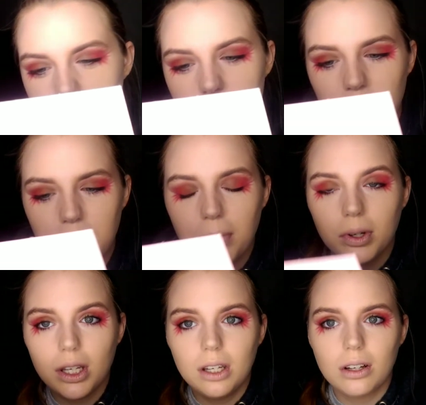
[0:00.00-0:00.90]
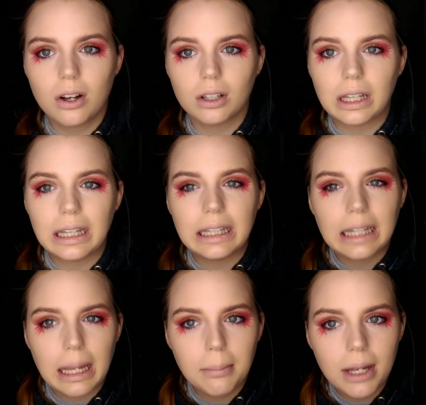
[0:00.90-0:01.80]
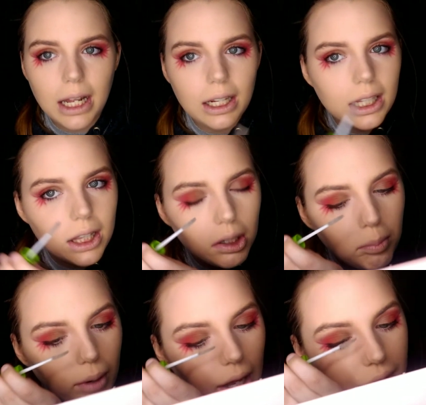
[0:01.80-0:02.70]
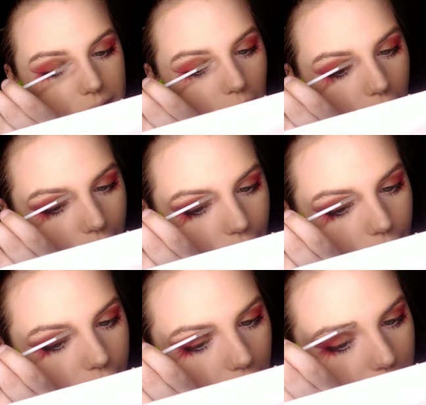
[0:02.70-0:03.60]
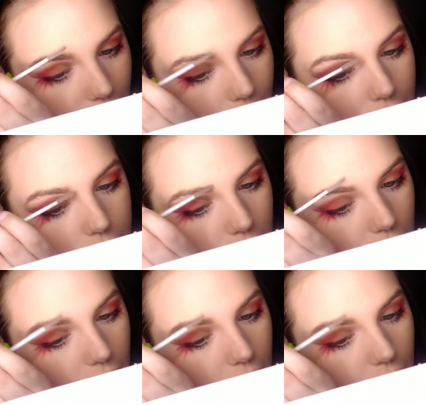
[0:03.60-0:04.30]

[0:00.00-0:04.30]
there's this thing people get called laminating their brows. I don't understand what that is.